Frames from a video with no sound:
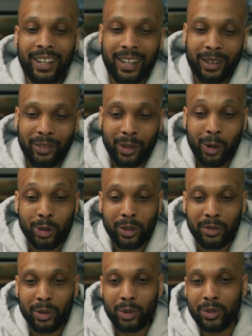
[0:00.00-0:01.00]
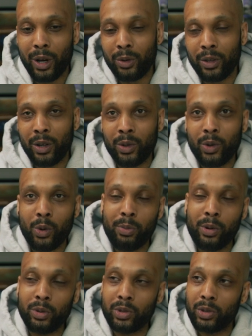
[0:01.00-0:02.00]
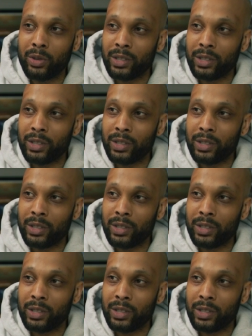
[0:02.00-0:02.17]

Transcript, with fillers: Uh, for those of you who don't know, Ubuntu